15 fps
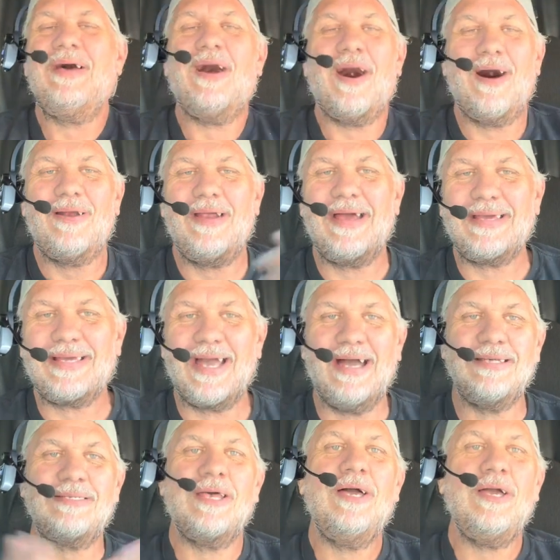All right,
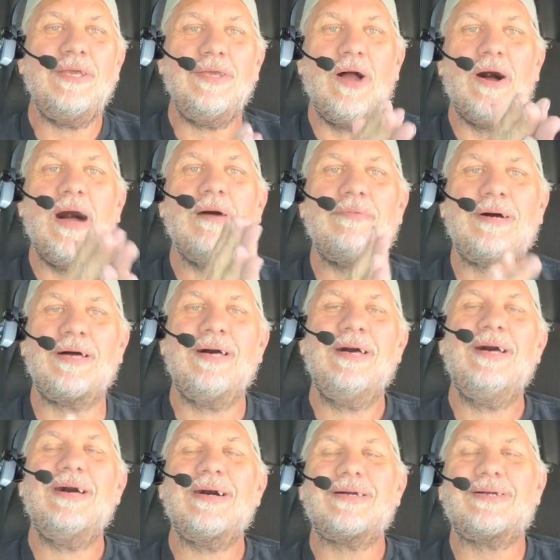guys. Y'all have a
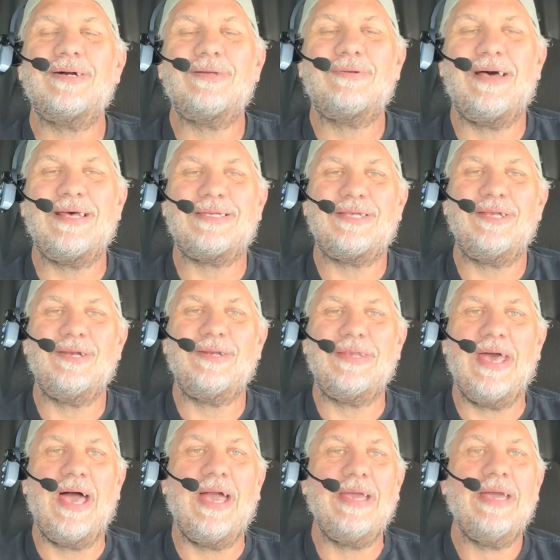good rest of your
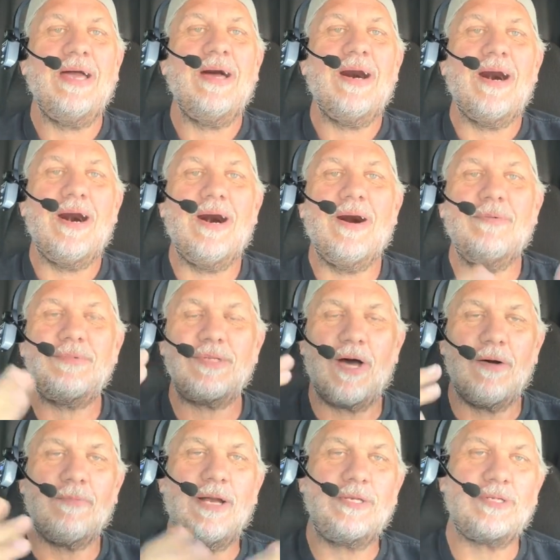day. To
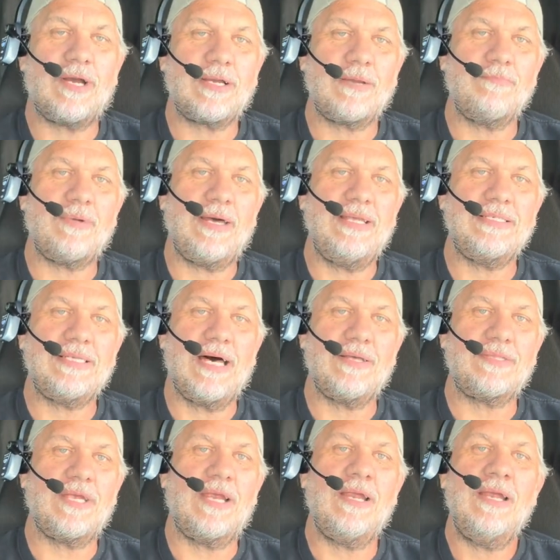all my trucking buddies
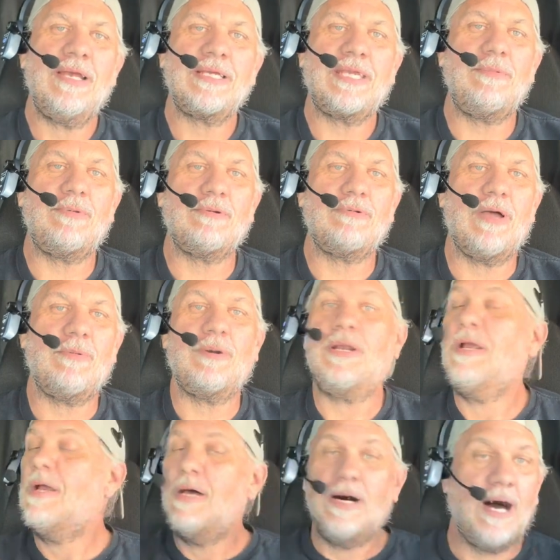out there, keep your rubber
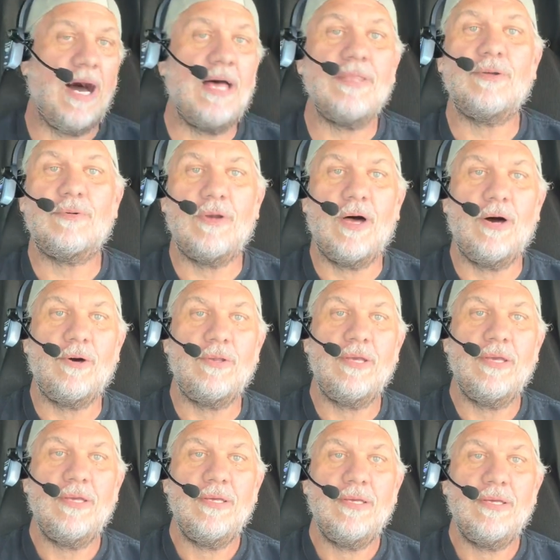on the road.
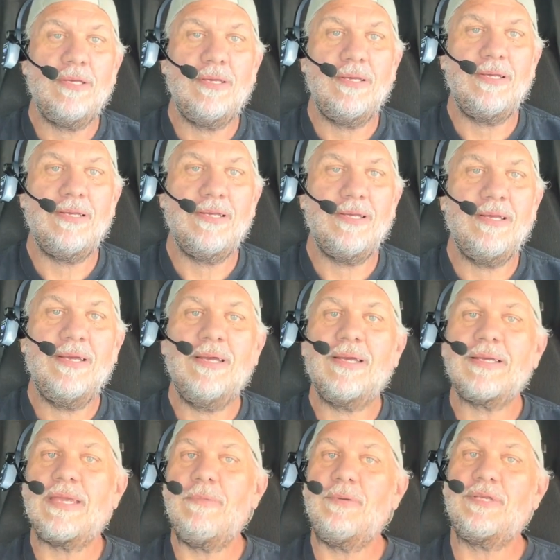
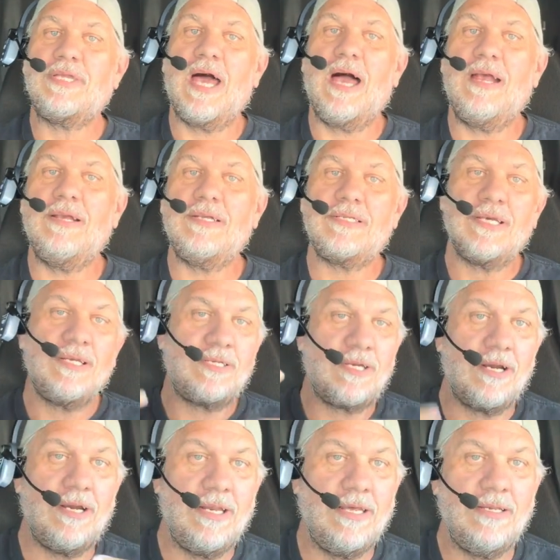Keep your tires
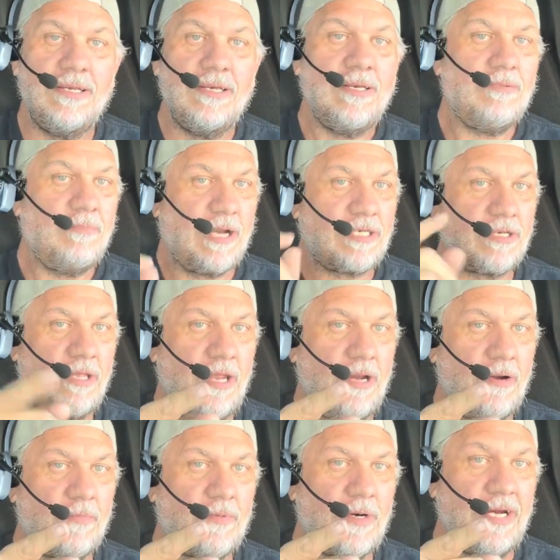turning. Make sure they
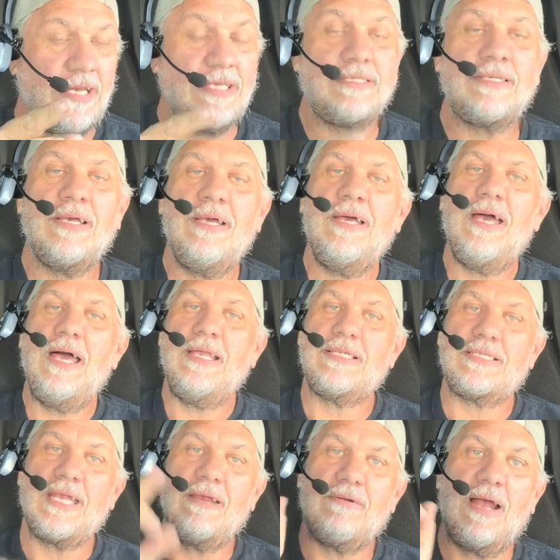don't freeze. And
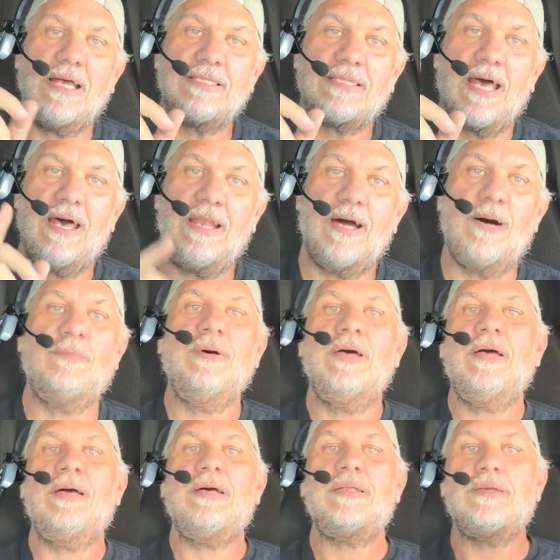stay right side up.
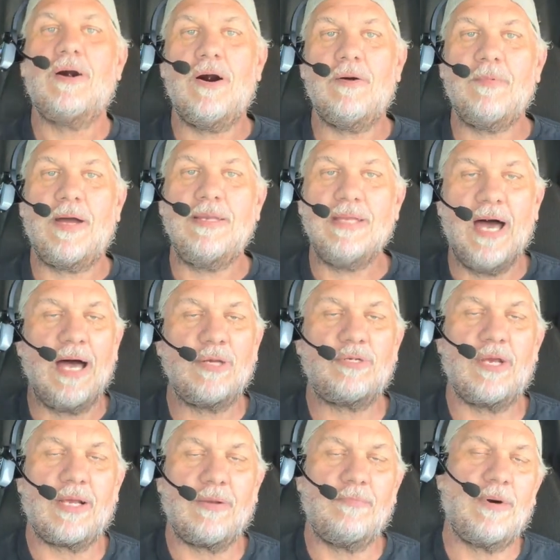To all my
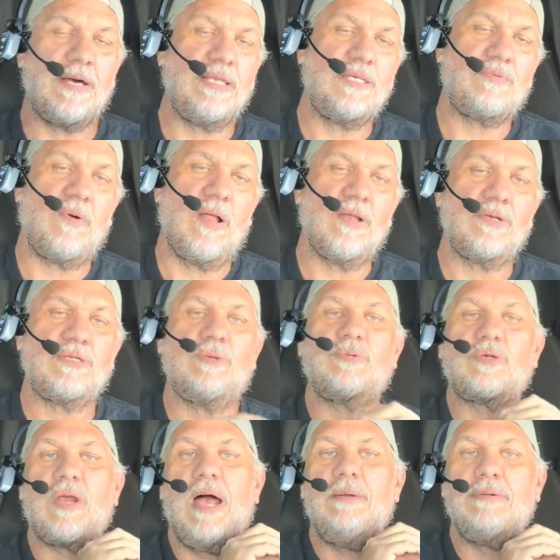non-trucking buddies, followers,
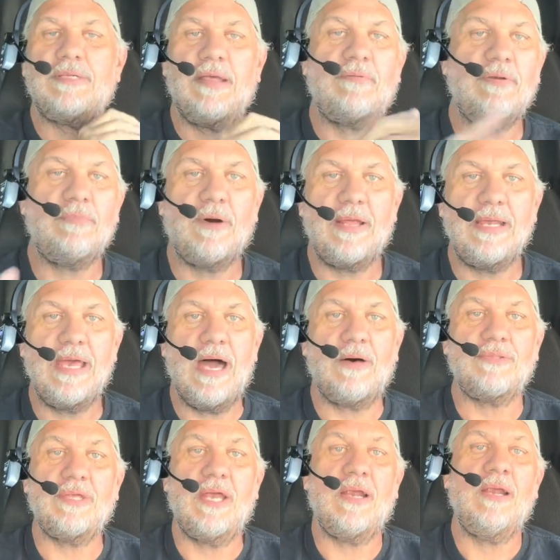subscribers, everybody
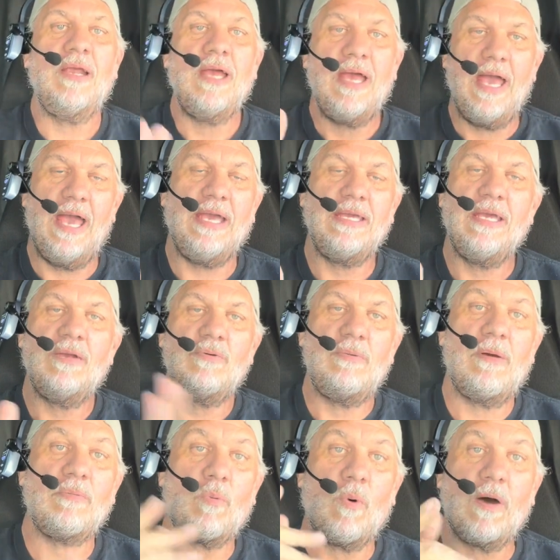out there, hey,
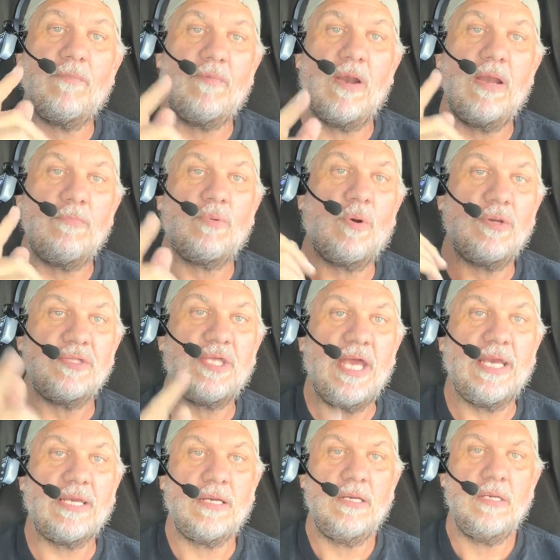remember one very important
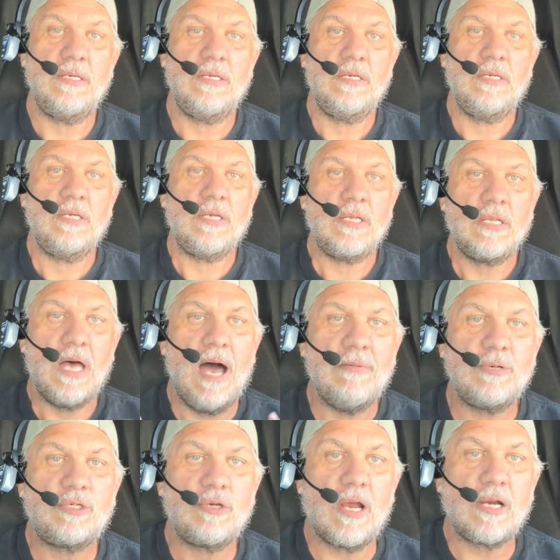thing. I'm
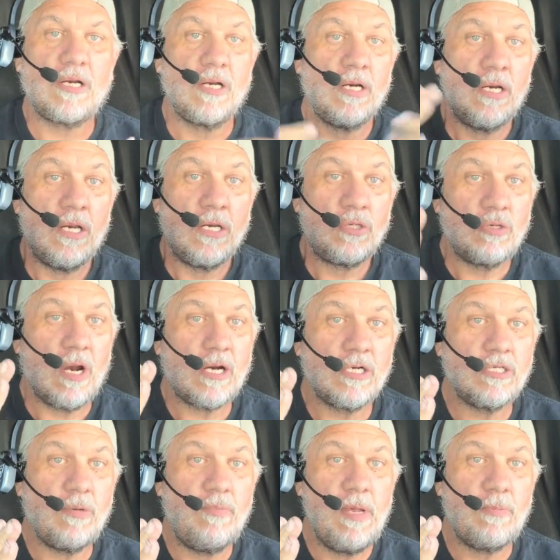a trucker.
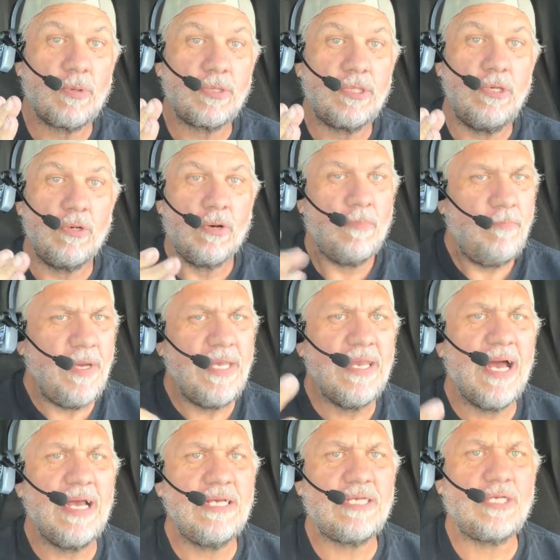Truckers are people too. Be
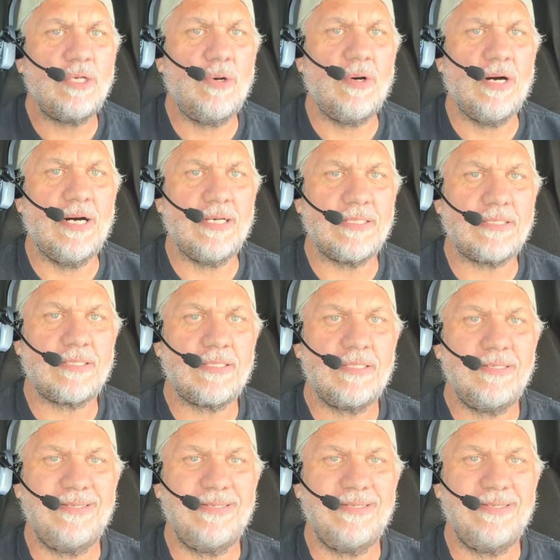nice to us.